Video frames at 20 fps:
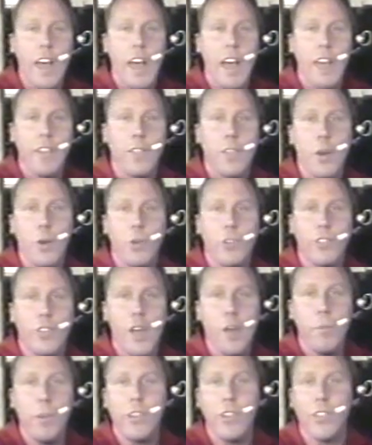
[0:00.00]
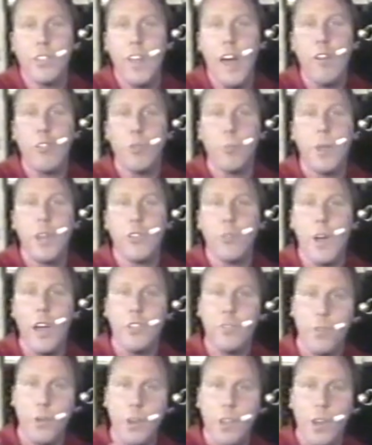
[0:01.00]
and those images have to be
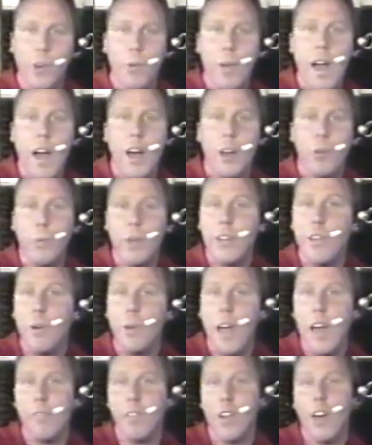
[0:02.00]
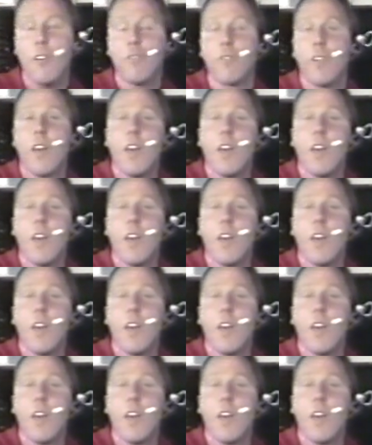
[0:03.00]
transferred to the ground. We don't have enough